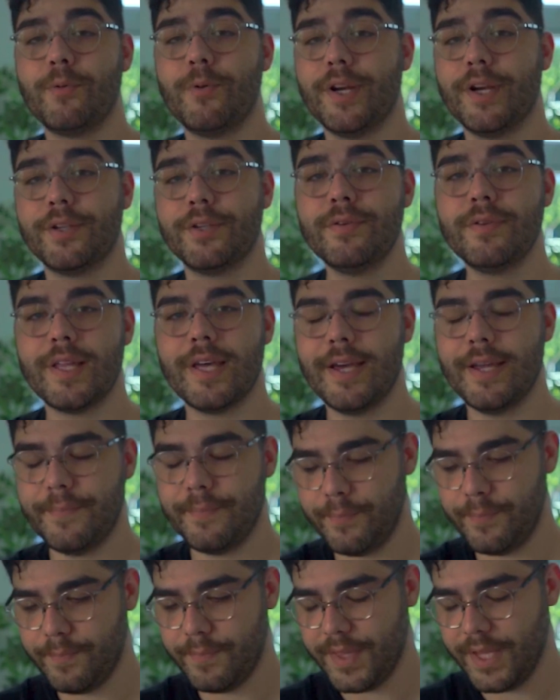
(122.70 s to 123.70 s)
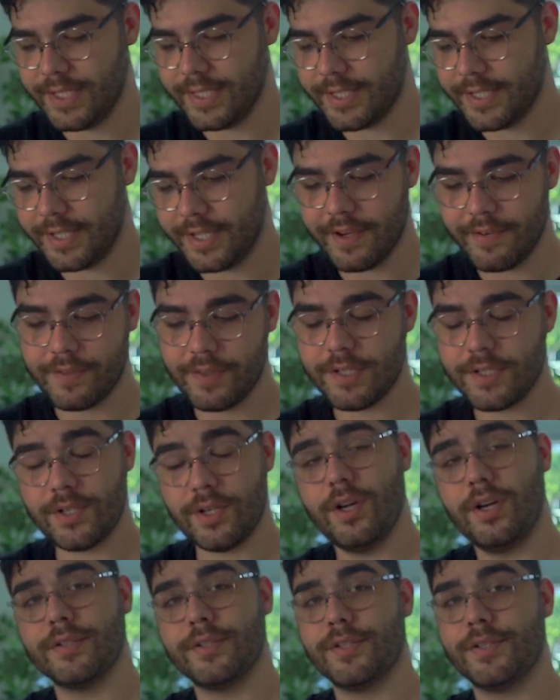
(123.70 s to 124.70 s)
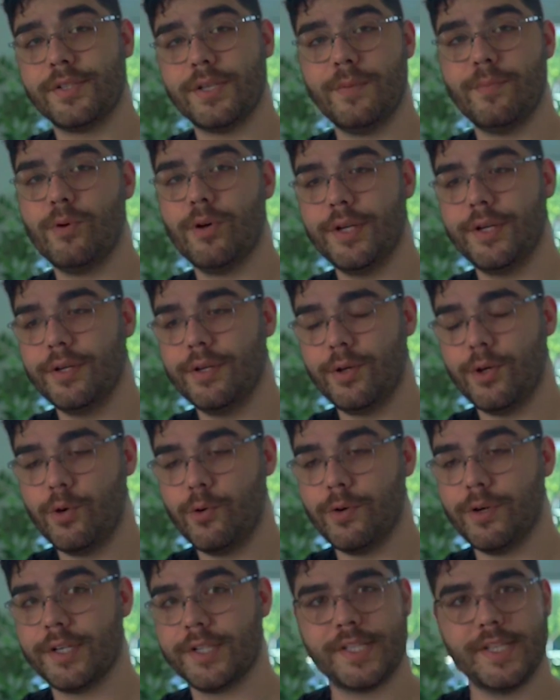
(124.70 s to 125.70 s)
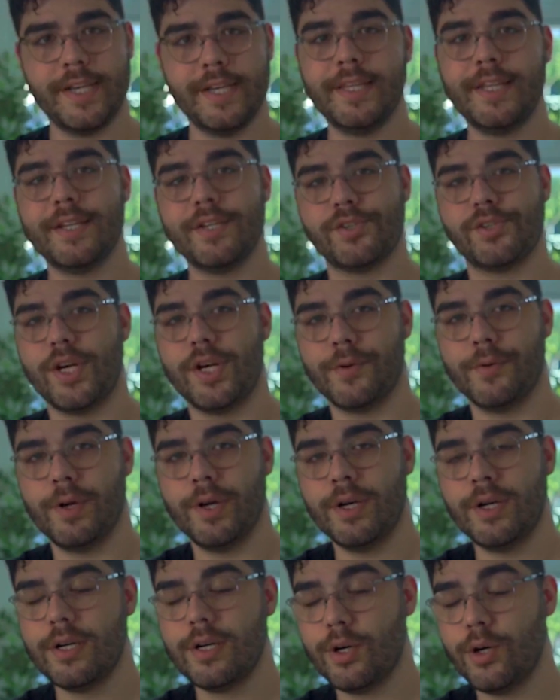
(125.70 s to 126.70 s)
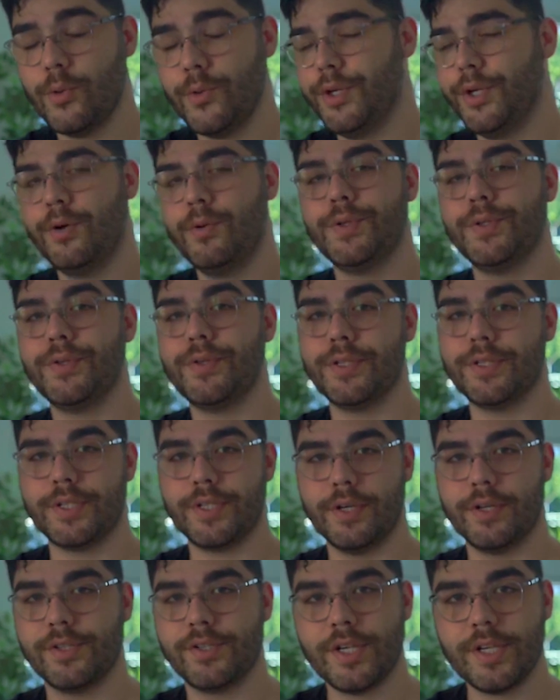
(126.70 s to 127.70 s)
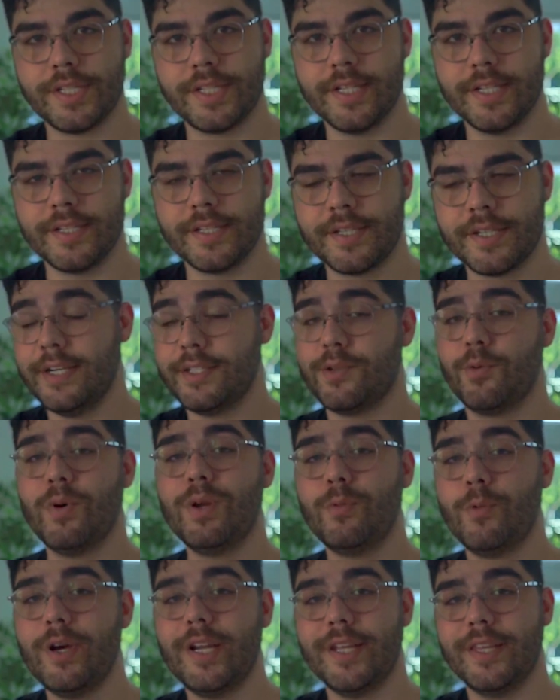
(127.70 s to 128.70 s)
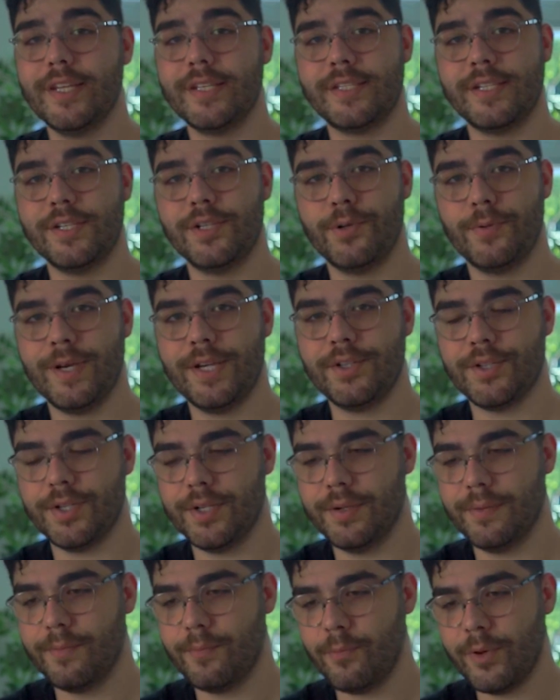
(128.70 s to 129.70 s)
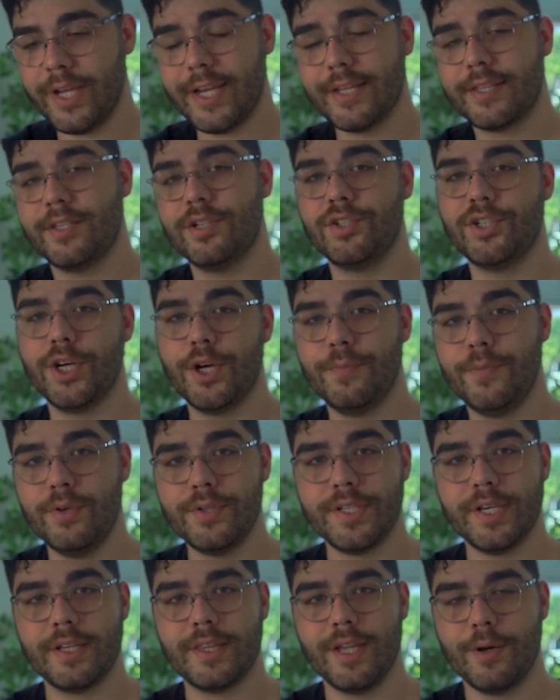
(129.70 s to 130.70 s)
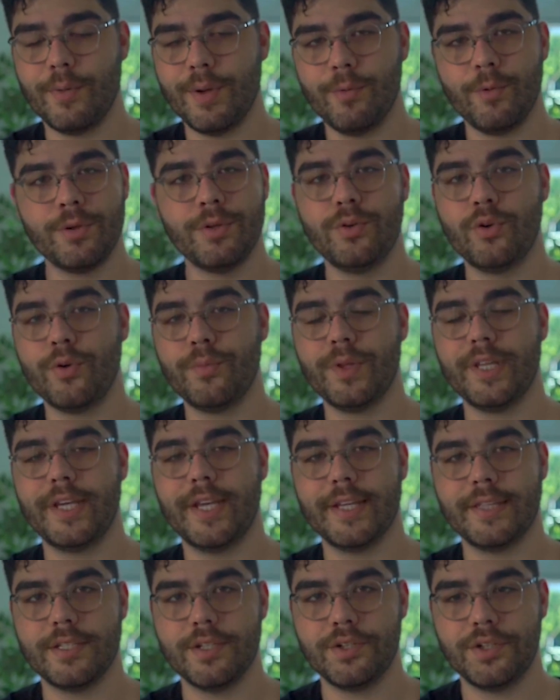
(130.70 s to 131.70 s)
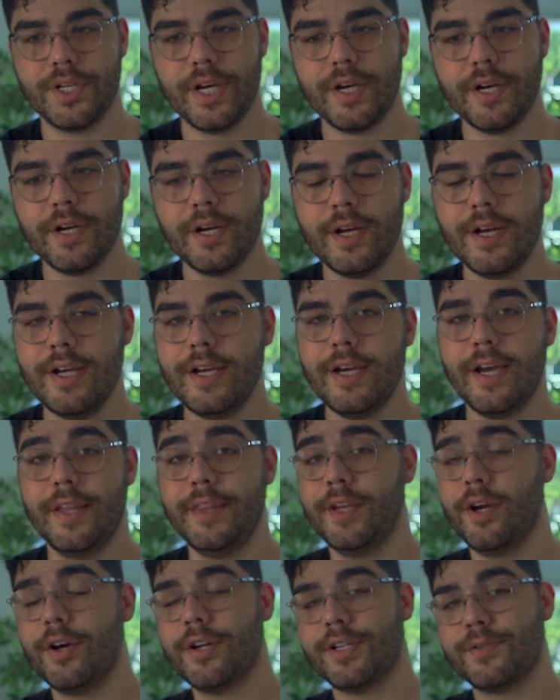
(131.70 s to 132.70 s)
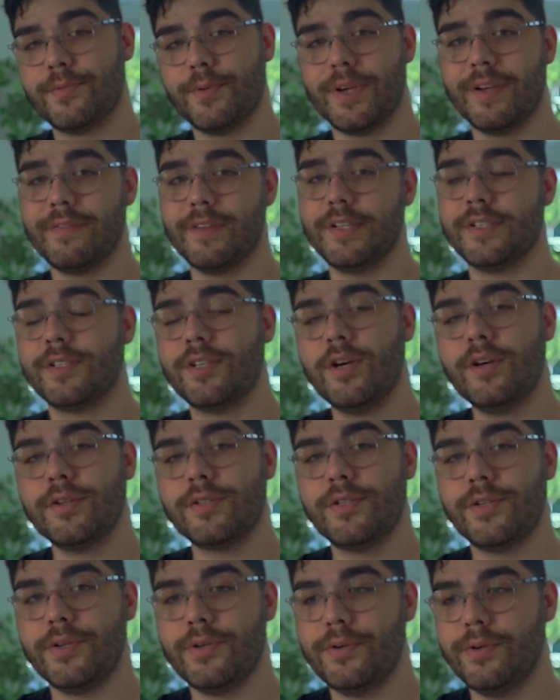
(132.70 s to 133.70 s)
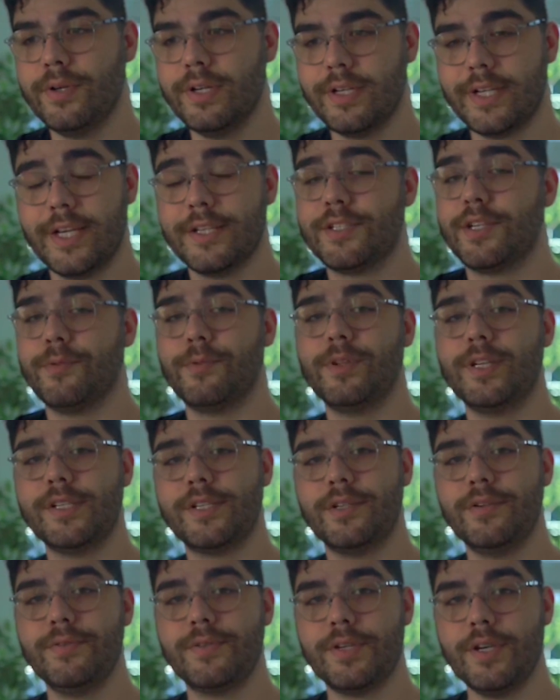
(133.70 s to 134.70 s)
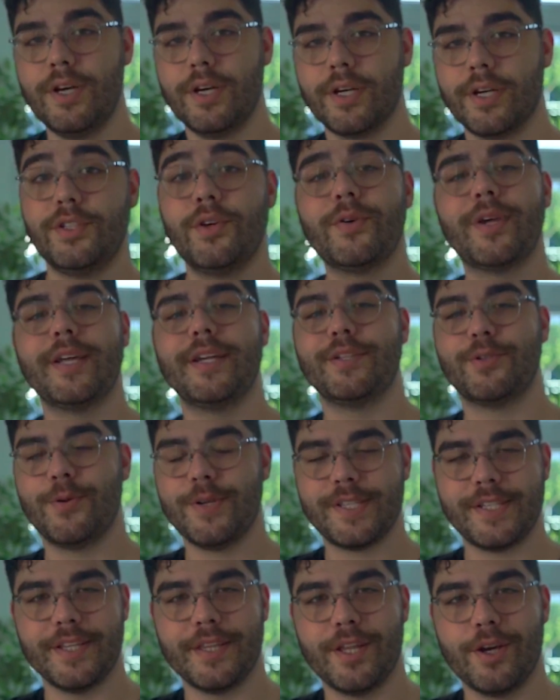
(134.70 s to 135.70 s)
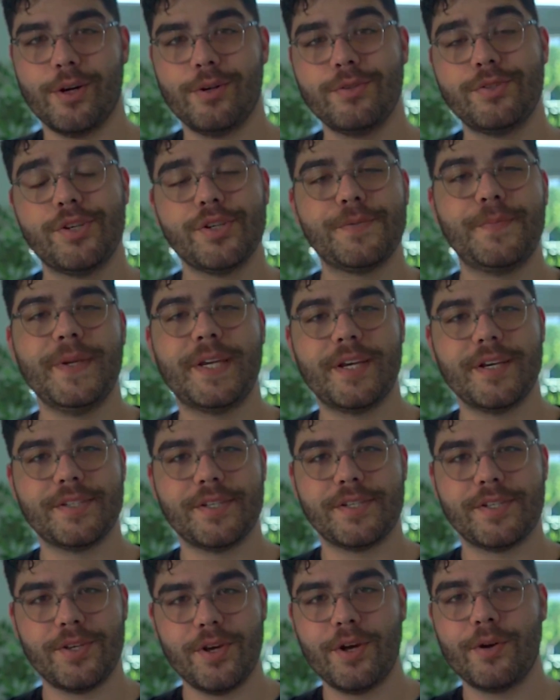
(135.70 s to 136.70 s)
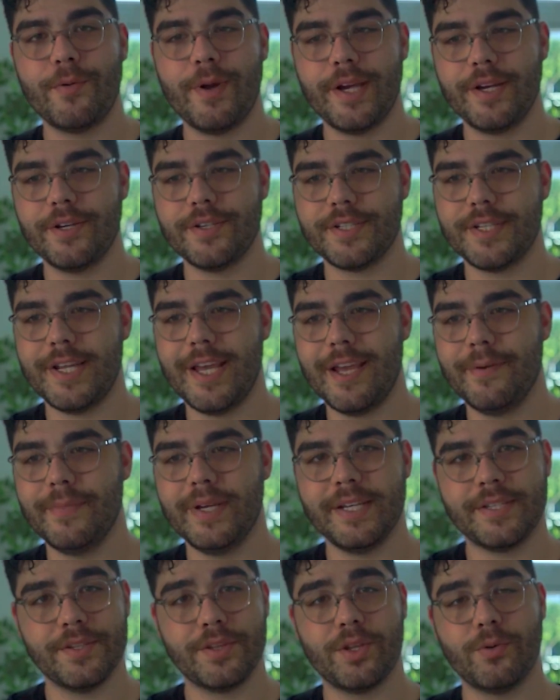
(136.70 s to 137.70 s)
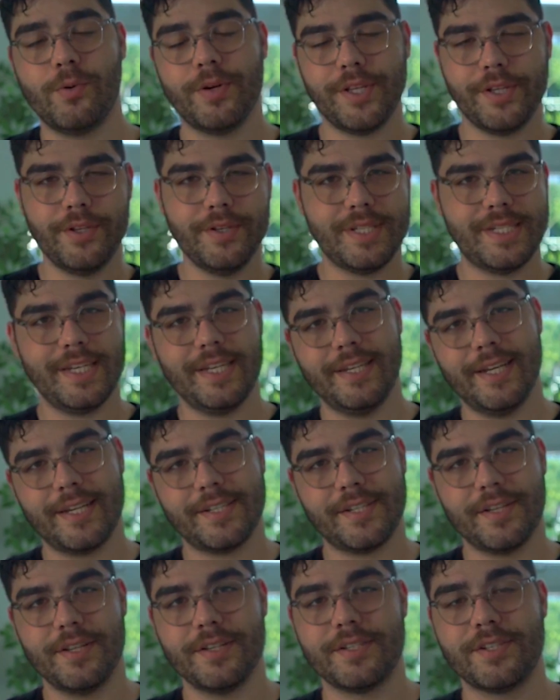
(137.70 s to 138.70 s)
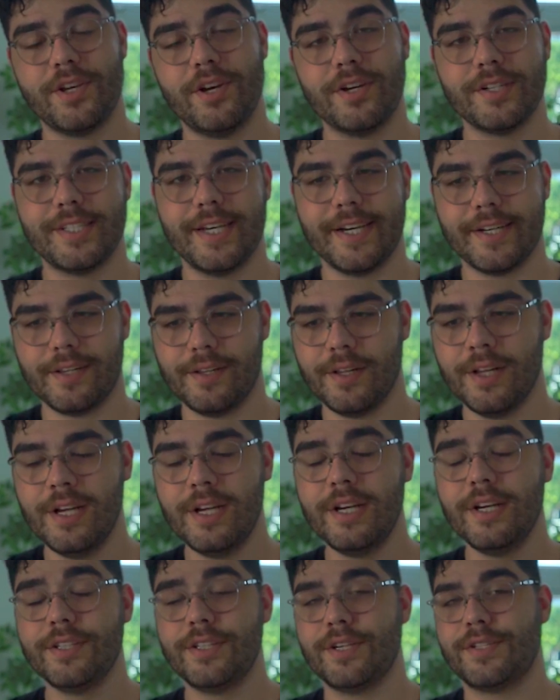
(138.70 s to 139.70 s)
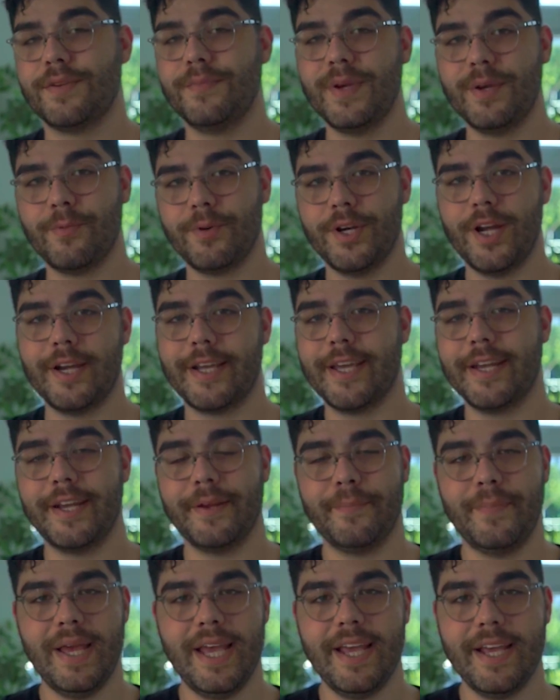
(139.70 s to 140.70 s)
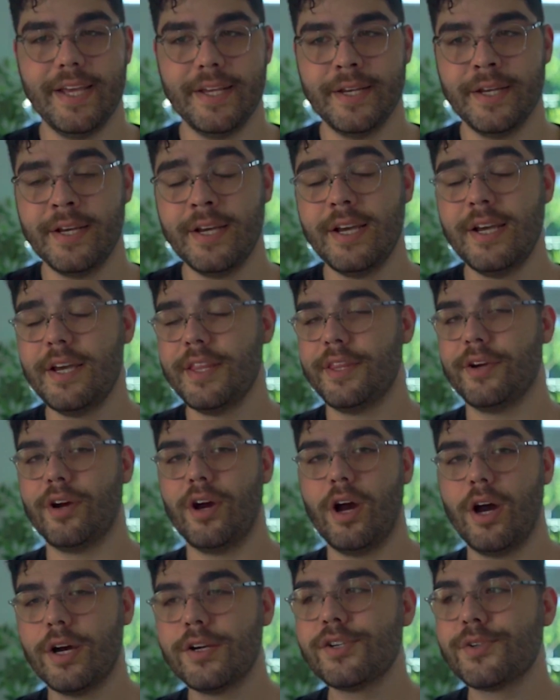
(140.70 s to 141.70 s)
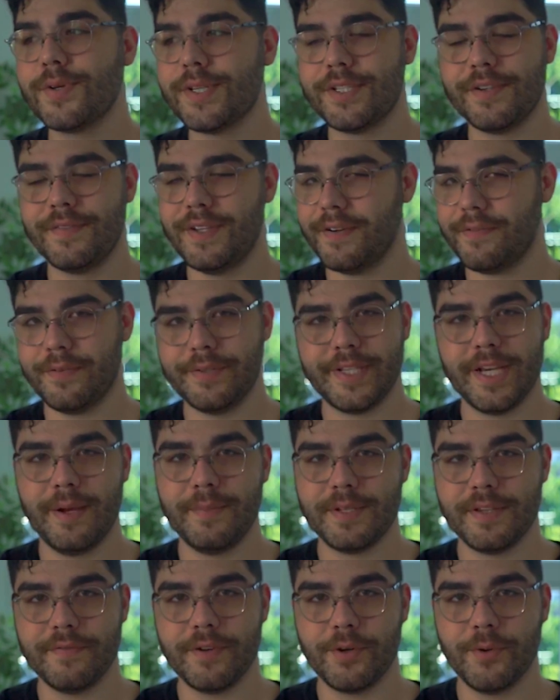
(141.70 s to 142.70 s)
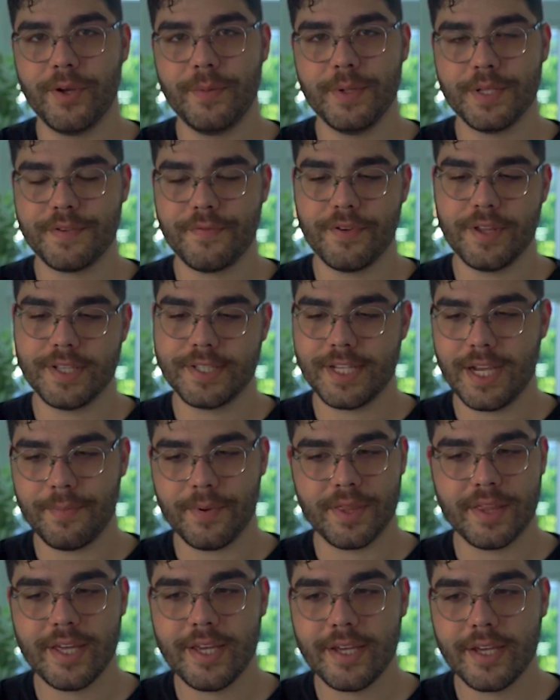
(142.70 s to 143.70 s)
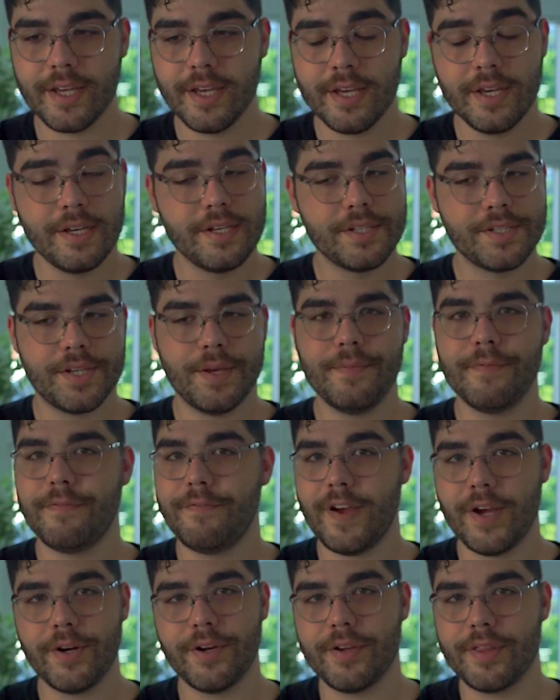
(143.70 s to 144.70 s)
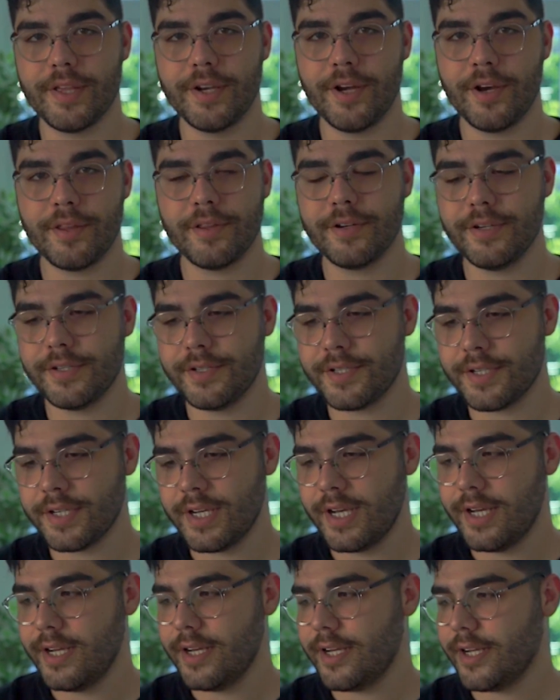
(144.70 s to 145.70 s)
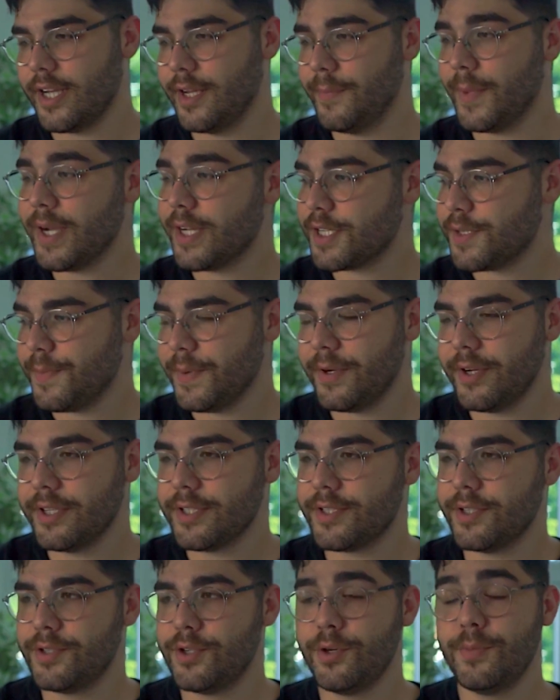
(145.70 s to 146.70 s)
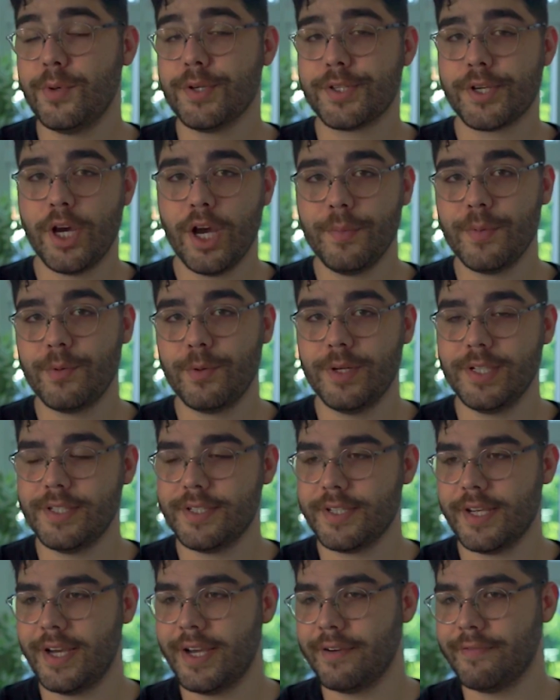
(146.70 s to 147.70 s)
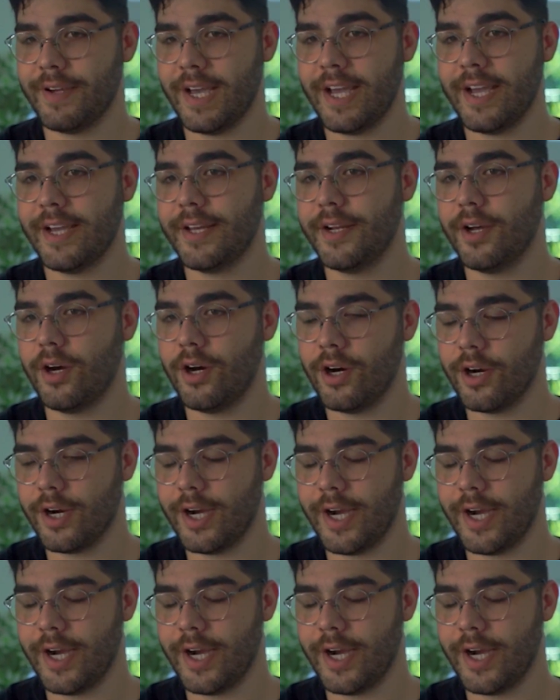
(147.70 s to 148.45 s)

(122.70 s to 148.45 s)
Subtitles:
way to do that than to give the song to someone who works in that genre, who we know will do the song justice. It's a win-win in this situation. We get to share music that we wouldn't normally get to share, and the artist we're giving the song to gets to release a new song. Don't get it twisted though. Just because a songwriter's name isn't the one that you see next to the song title doesn't mean we're not getting paid. There are hundreds of different types of agreements for this type of thing, some fairer than others. In my experience, the 2 most common ones I've had are